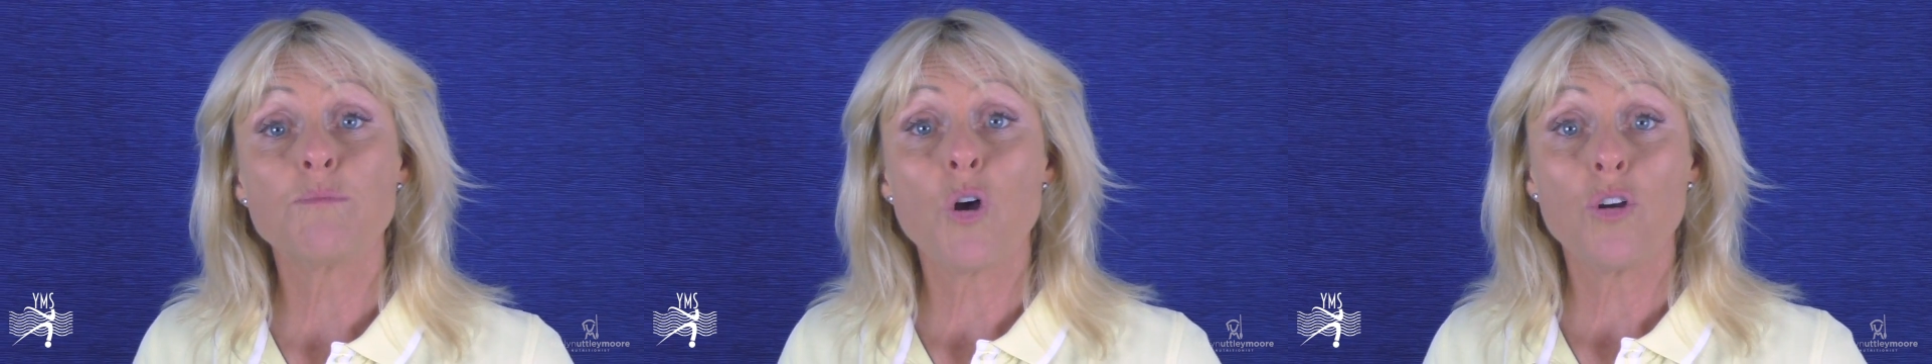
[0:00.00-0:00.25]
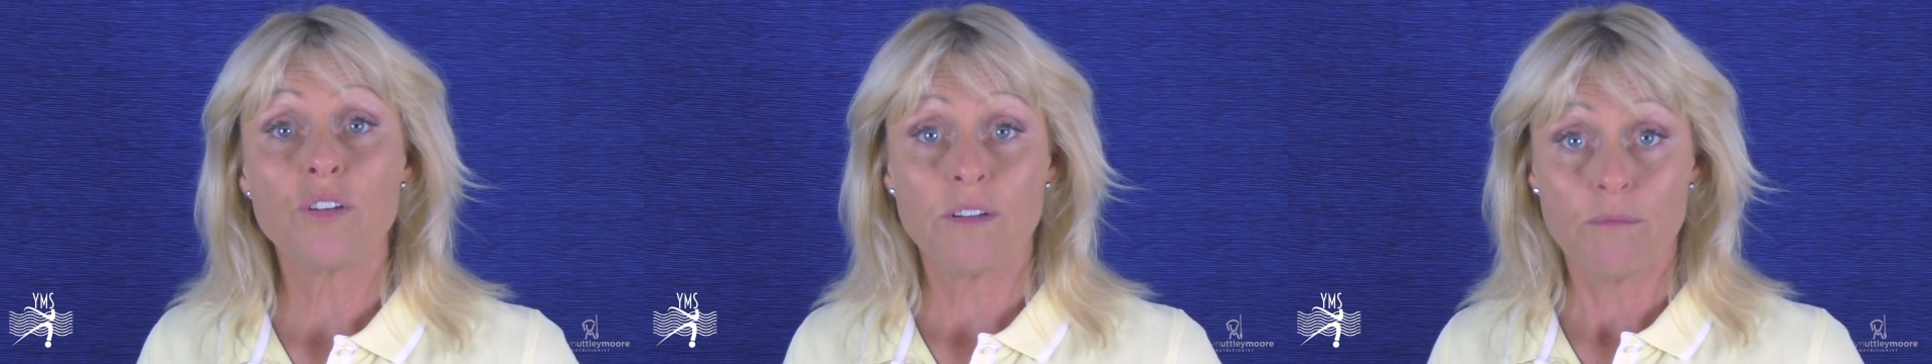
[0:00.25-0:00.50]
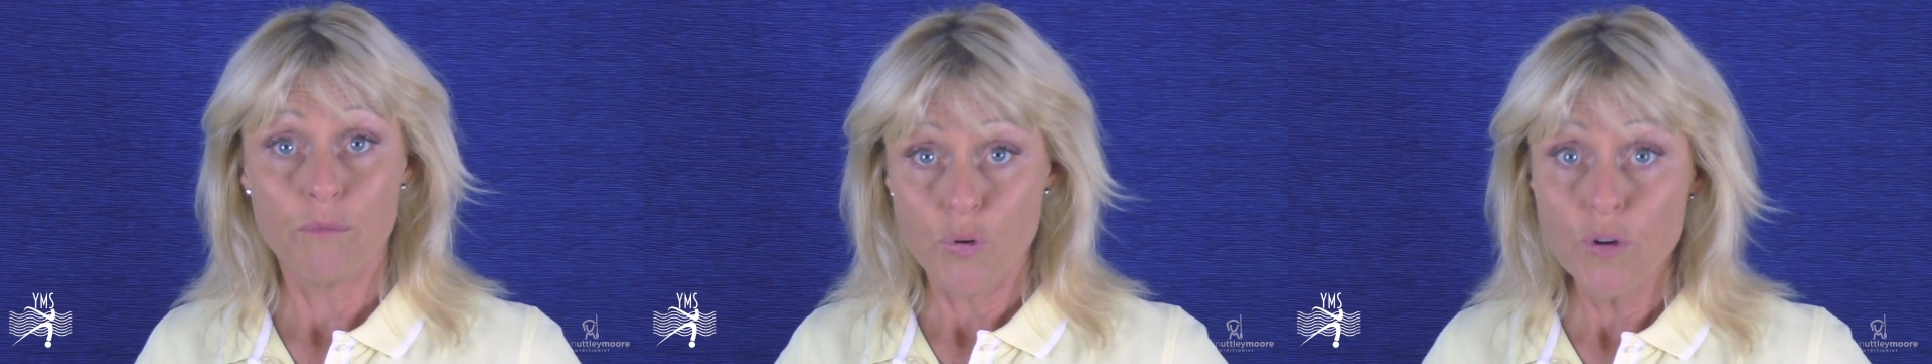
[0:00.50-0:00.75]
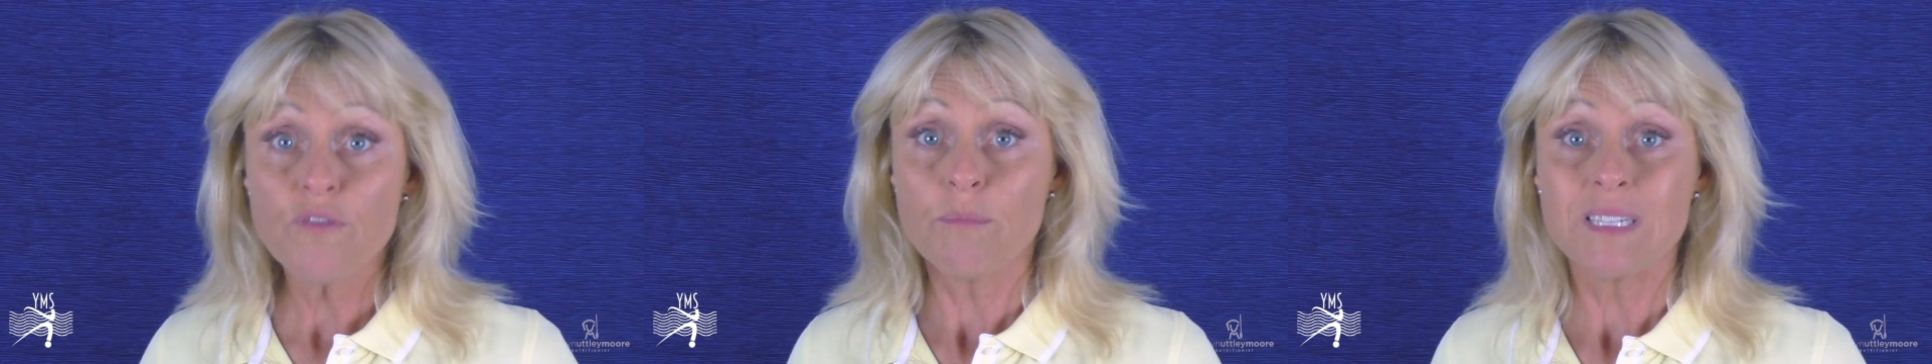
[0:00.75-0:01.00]

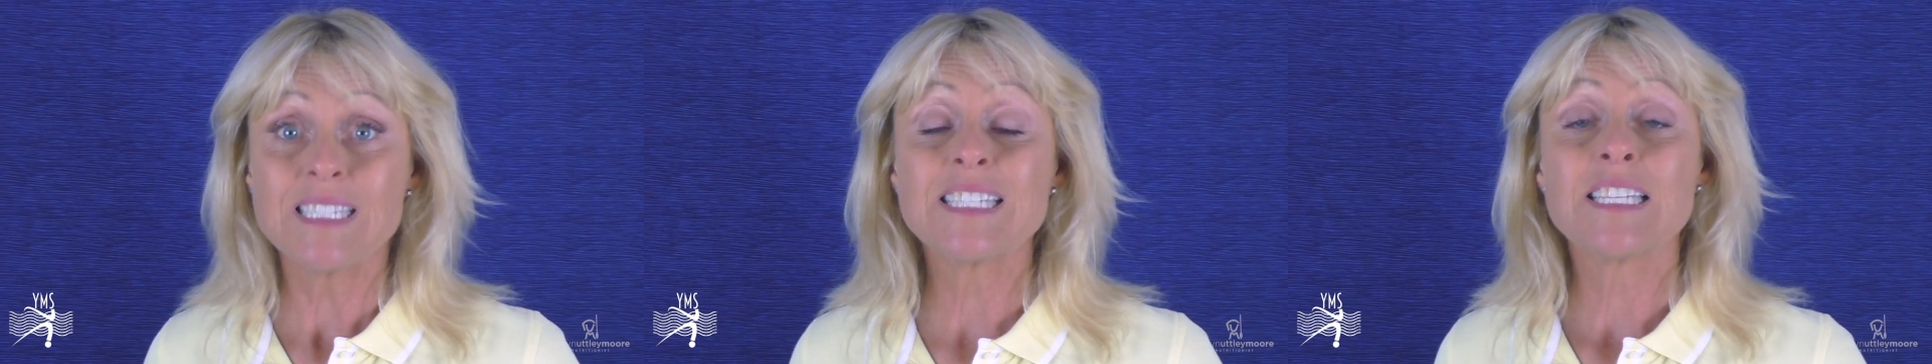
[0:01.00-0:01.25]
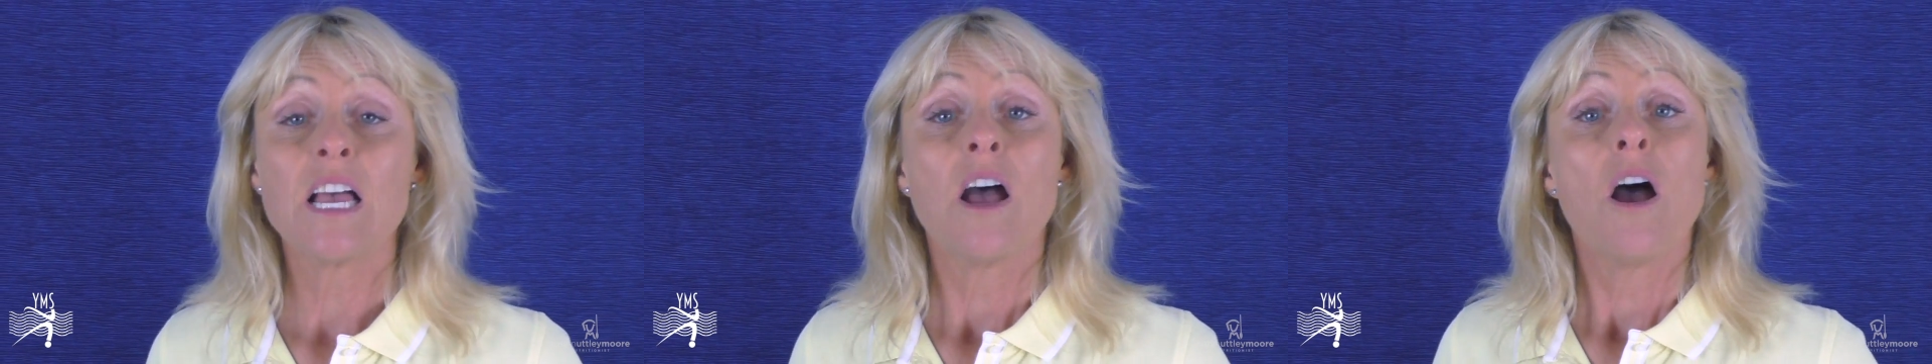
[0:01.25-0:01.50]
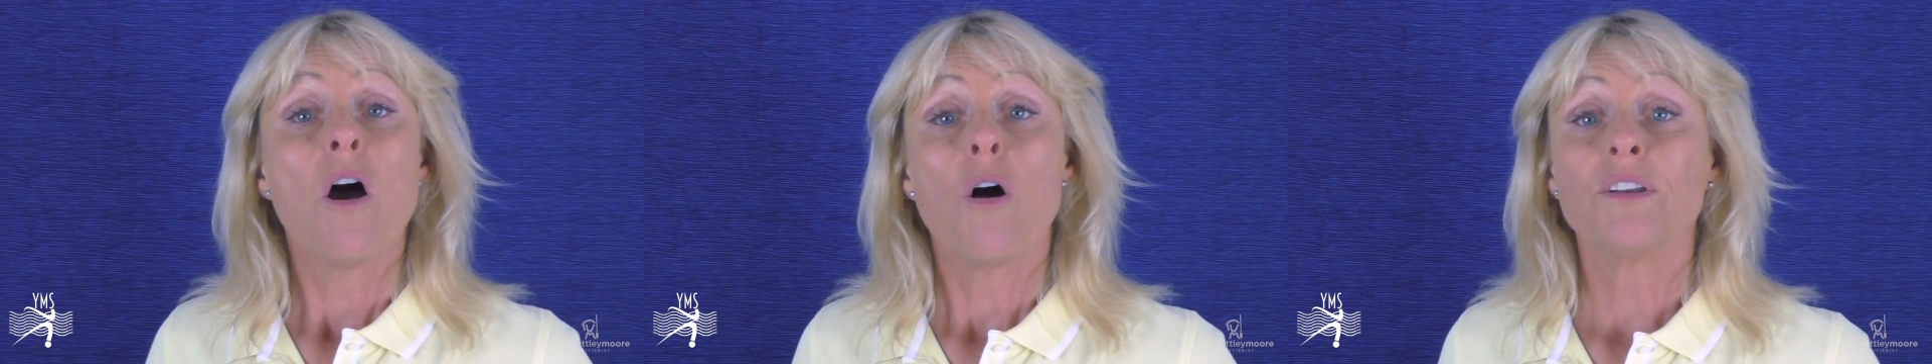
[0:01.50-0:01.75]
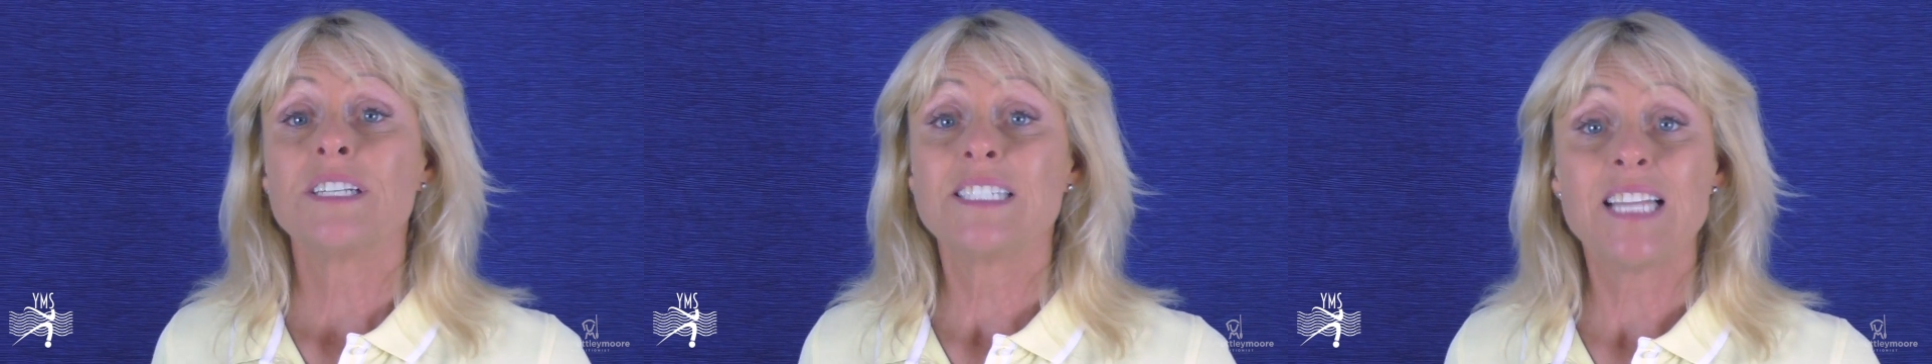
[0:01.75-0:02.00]
movements
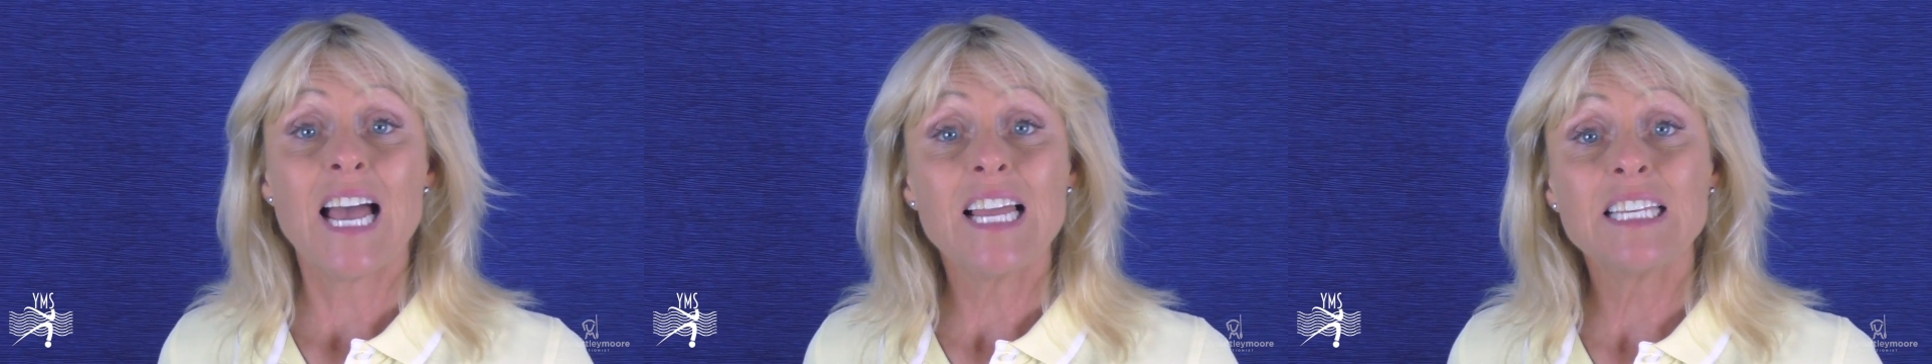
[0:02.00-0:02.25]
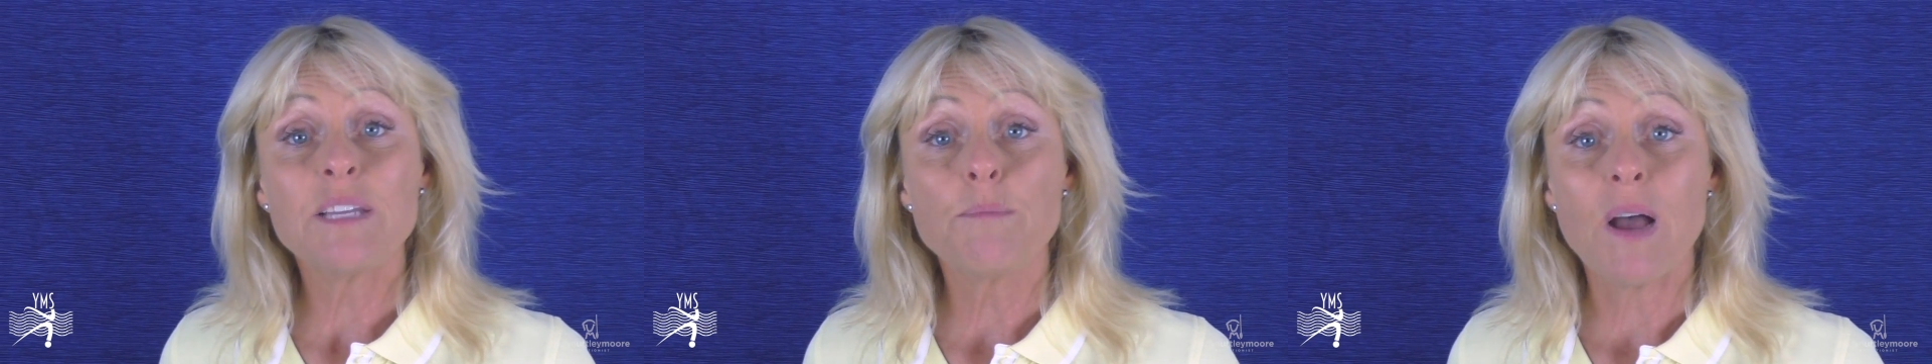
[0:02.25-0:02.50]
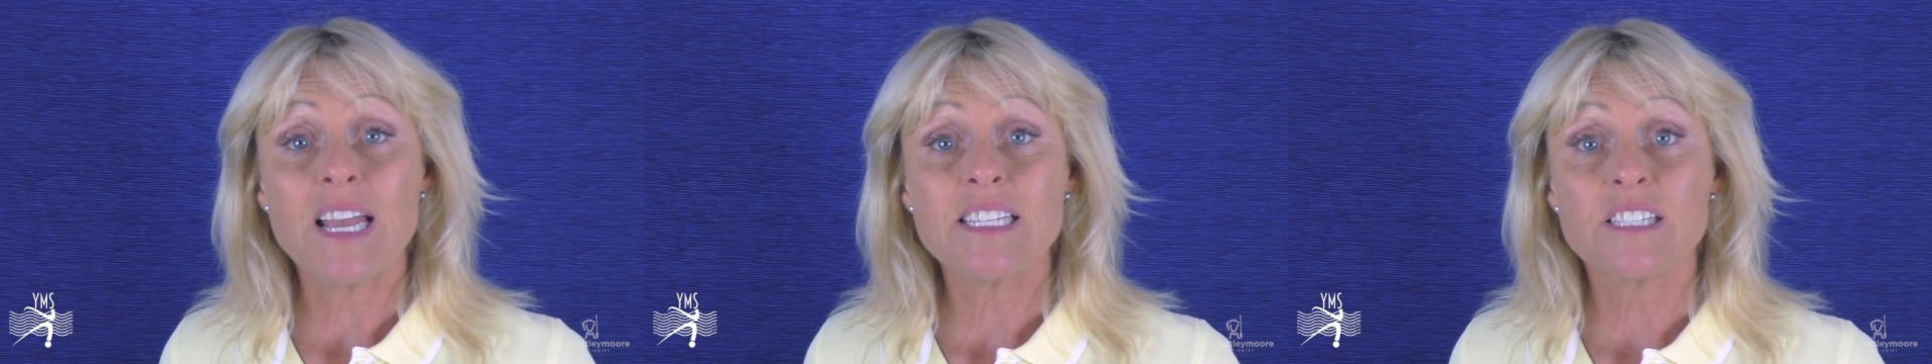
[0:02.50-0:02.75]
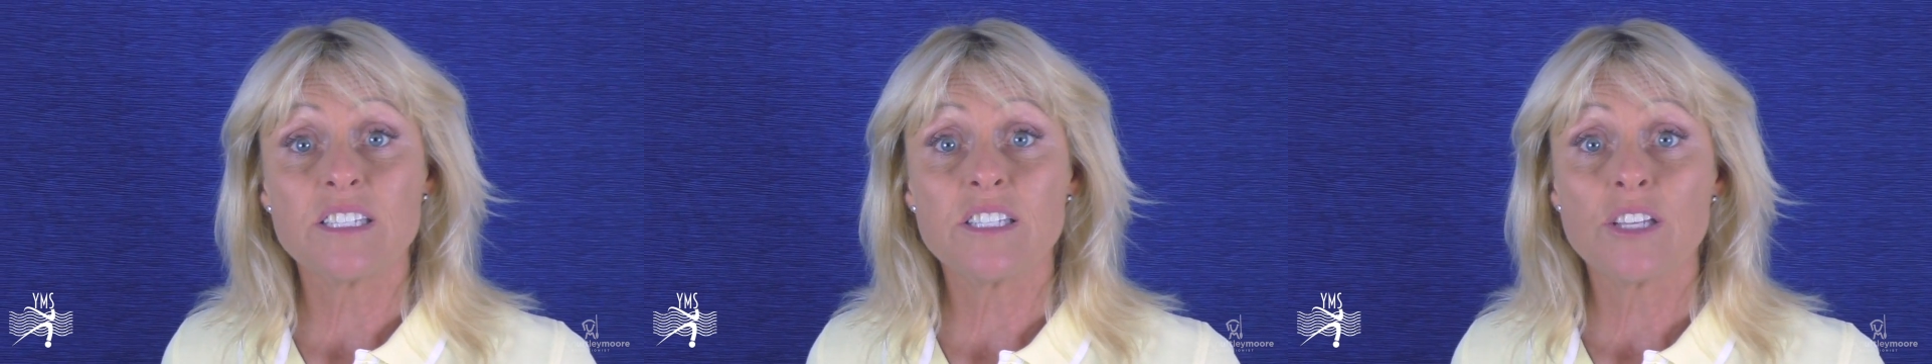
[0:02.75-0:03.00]
on a daily
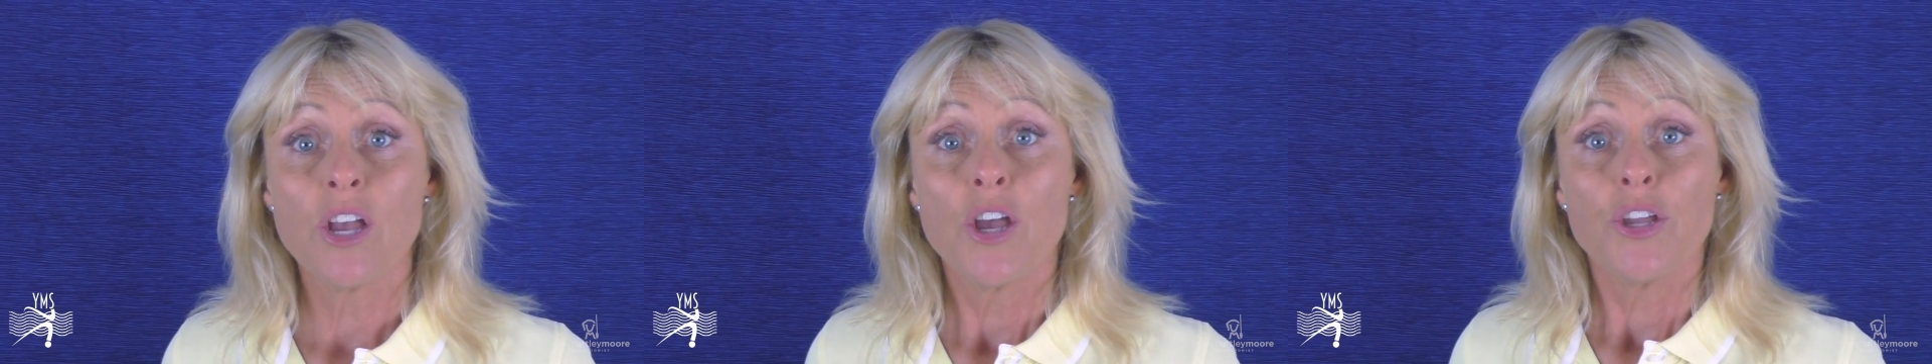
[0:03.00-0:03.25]
basis,